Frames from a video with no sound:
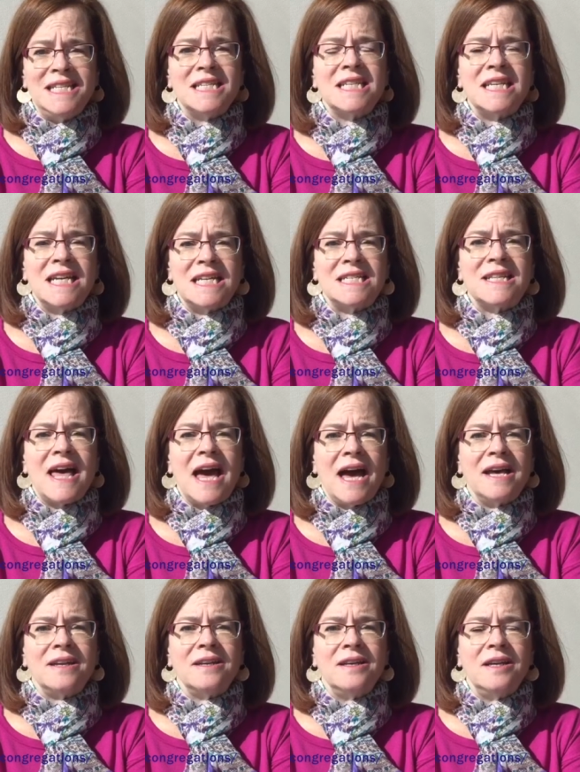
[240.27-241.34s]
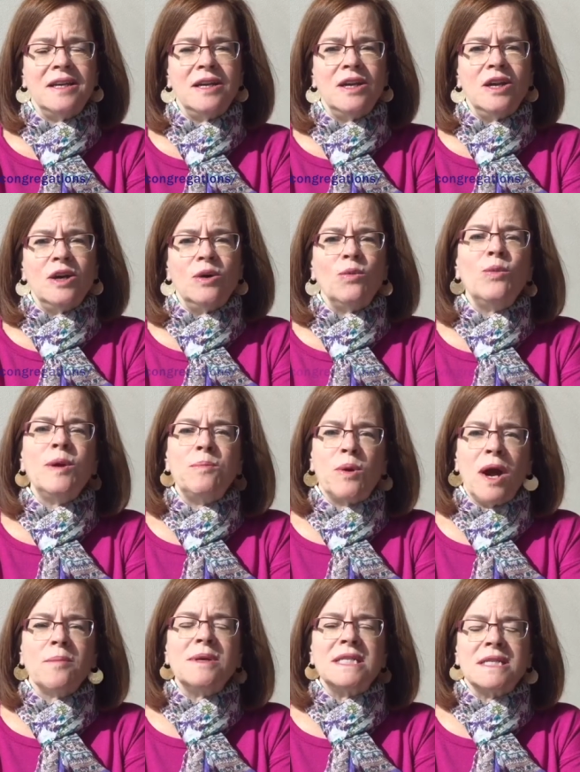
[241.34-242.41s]
easy as that. We
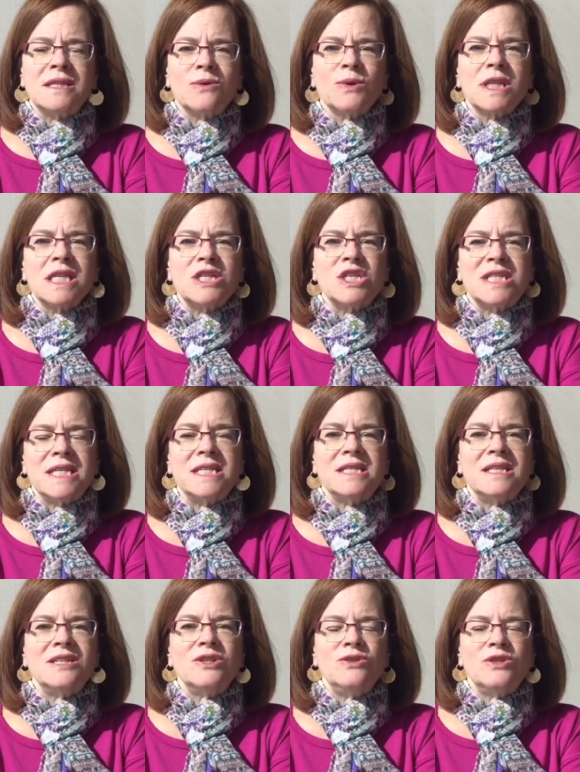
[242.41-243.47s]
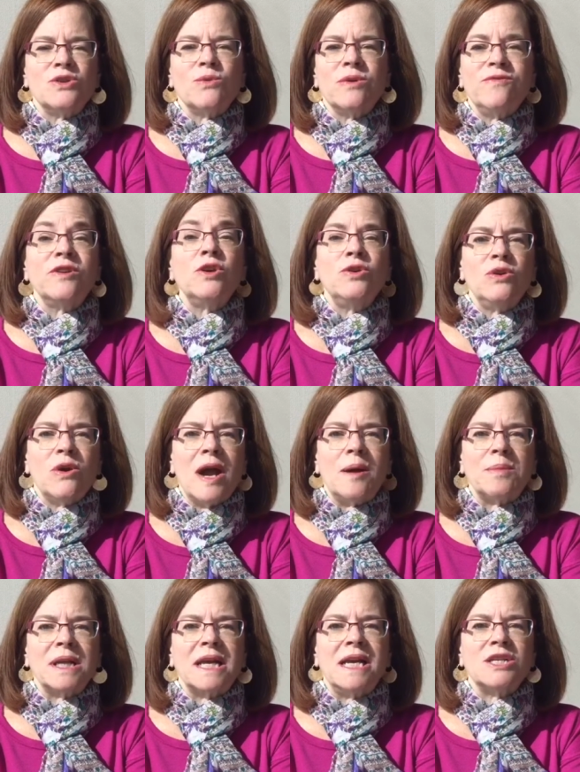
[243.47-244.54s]
promise at the Religious Institute to review your
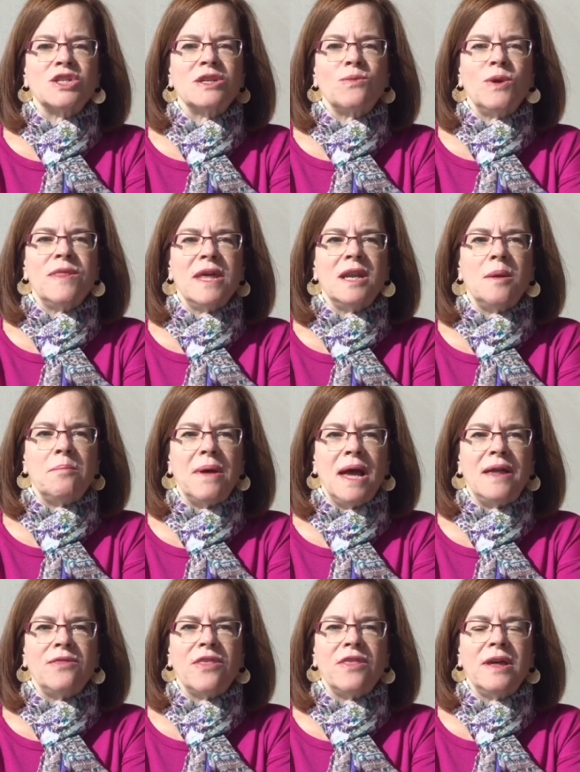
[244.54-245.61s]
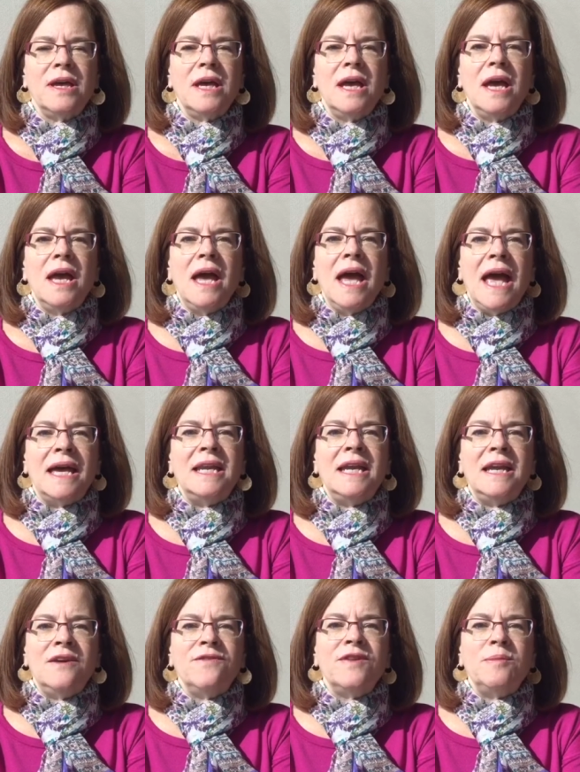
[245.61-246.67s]
application within a month. And
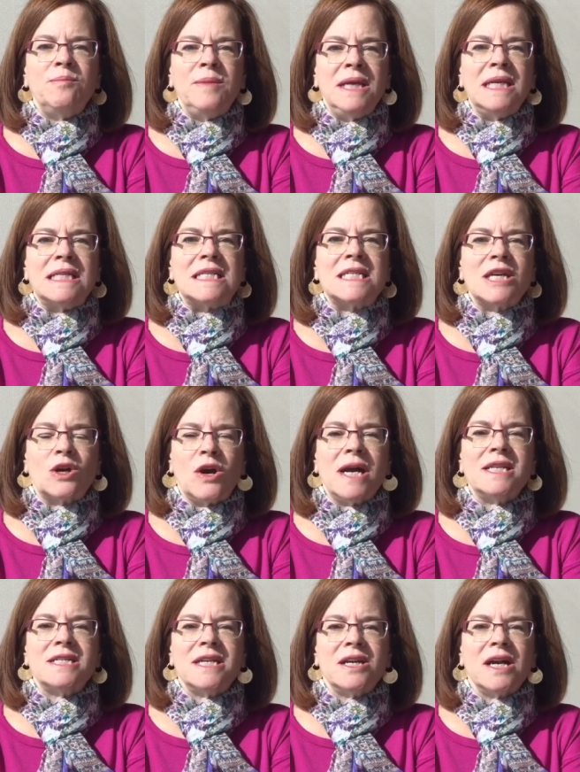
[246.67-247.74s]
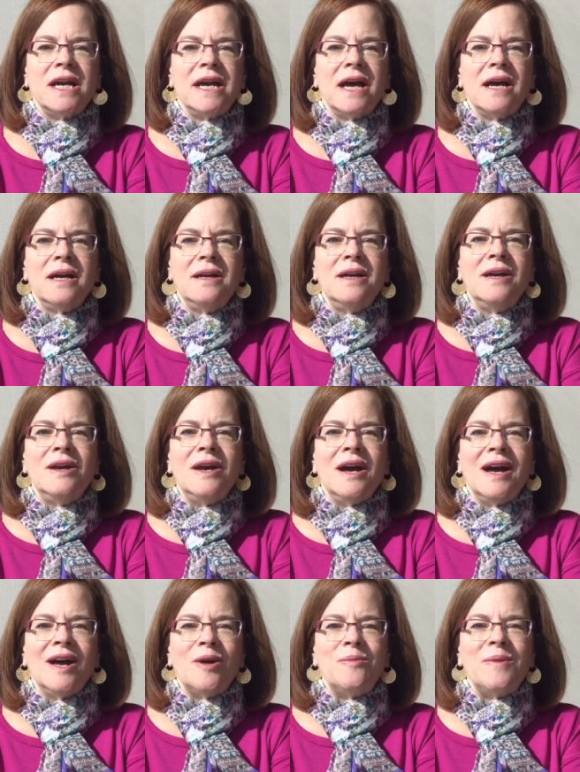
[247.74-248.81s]
if it meets the criteria,
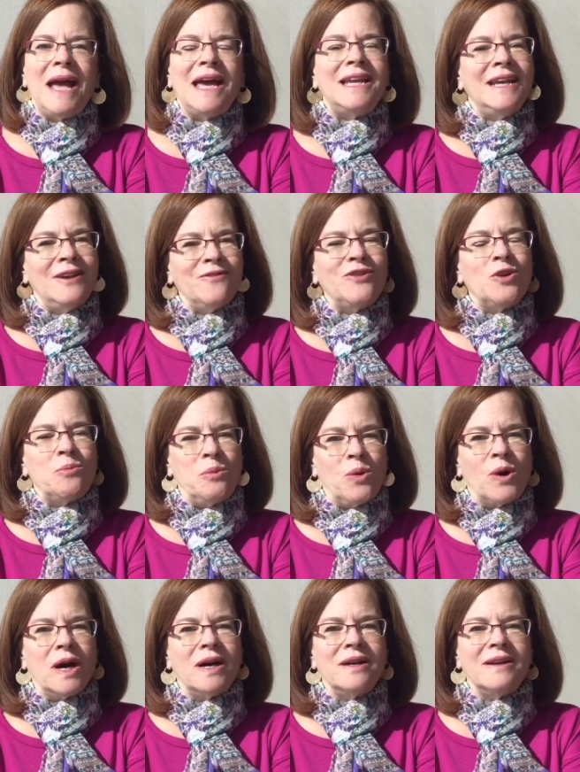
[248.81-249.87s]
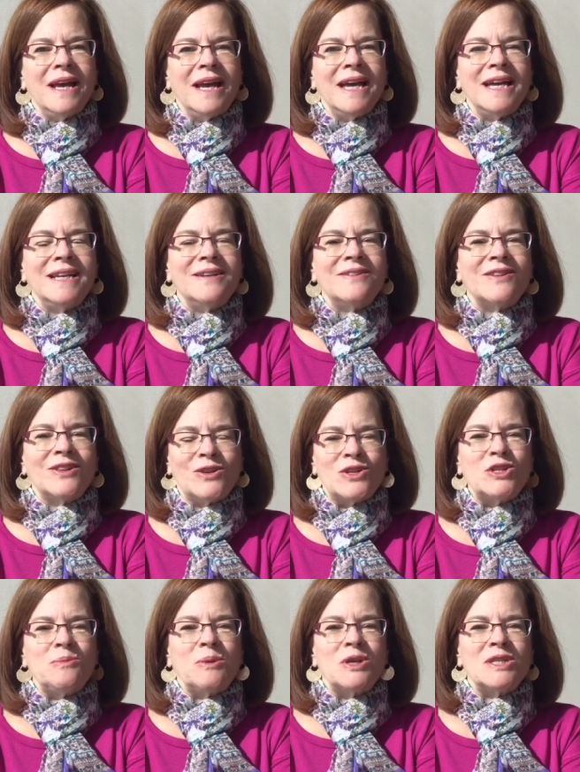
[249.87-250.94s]
um, and if your board and
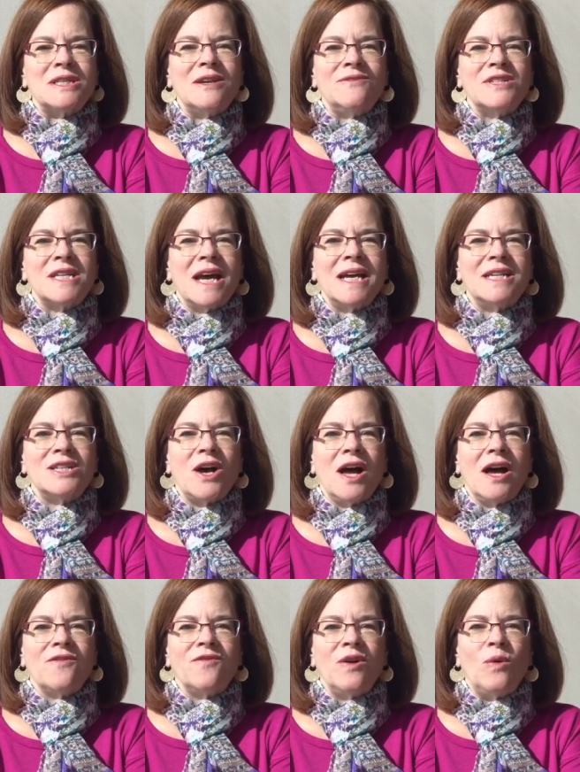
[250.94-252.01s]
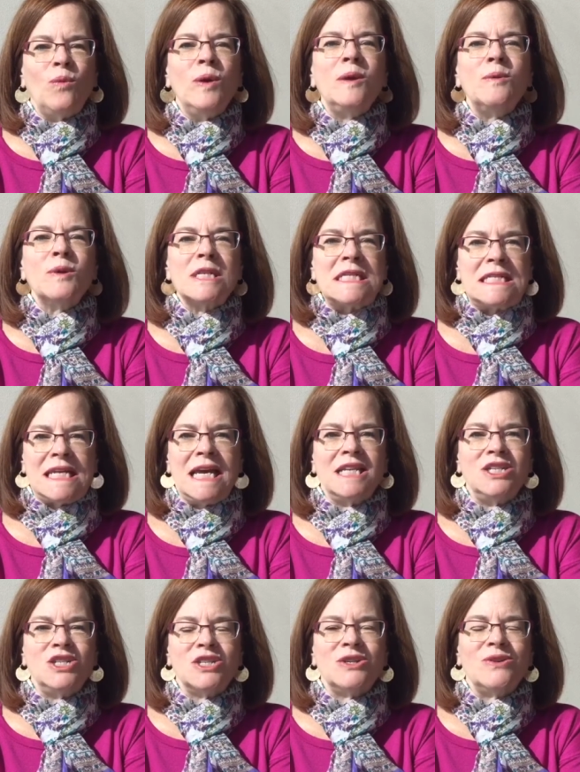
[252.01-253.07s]
clergy person have signed off, we will
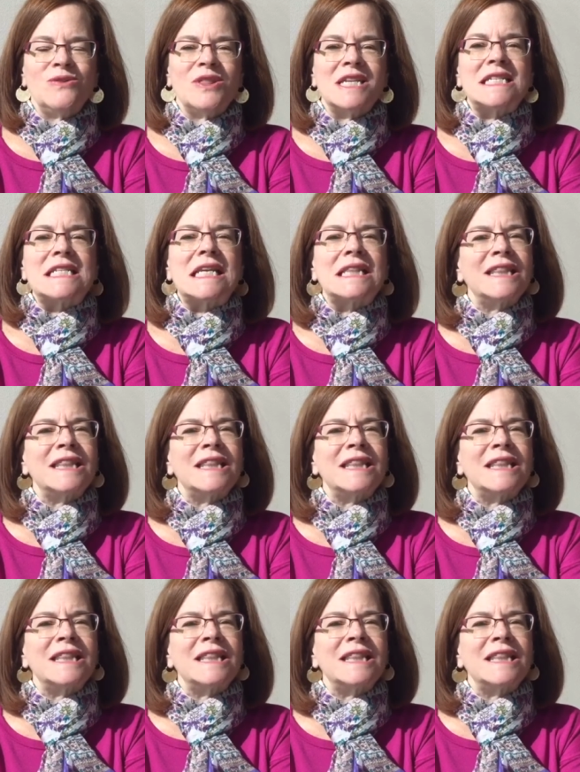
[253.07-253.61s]
send you this